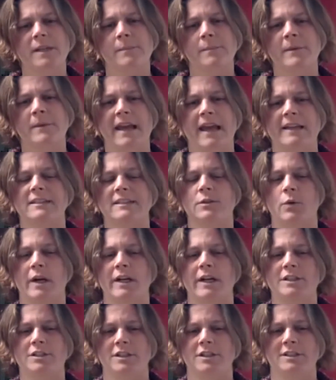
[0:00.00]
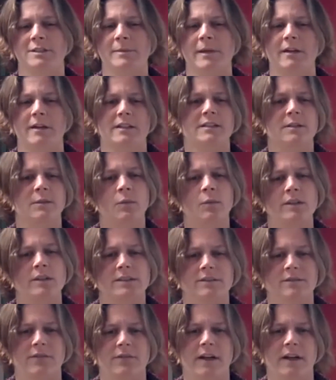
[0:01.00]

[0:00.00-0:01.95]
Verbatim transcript: if somebody has questions about this and wants to